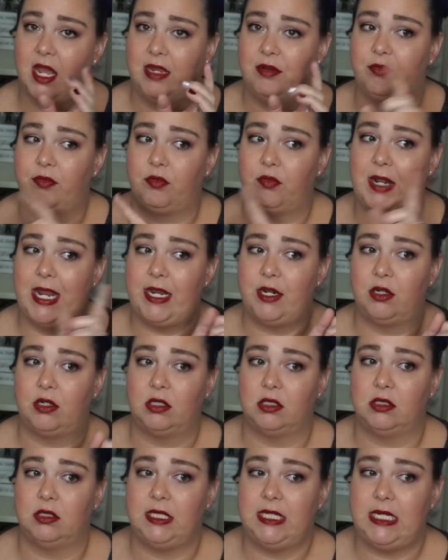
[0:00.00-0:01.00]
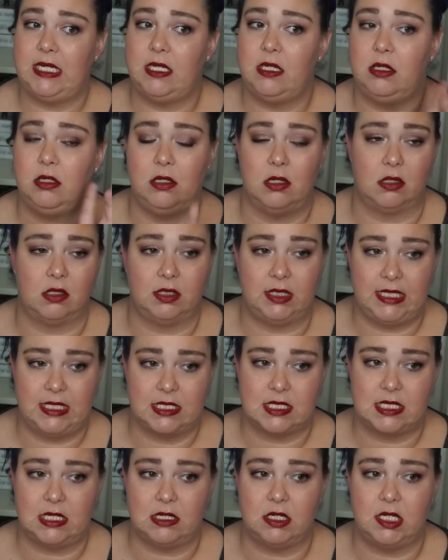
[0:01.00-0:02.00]
I've read her Elite, Young
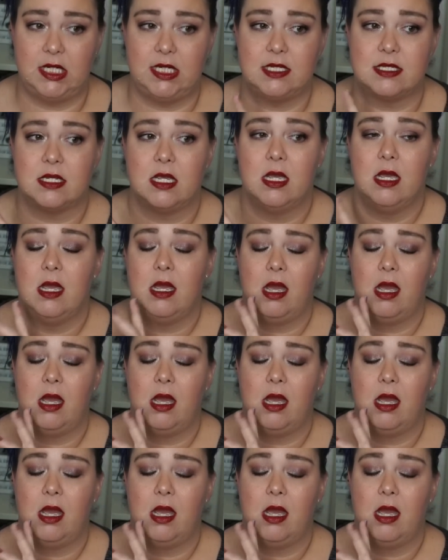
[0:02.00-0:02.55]
Elite series,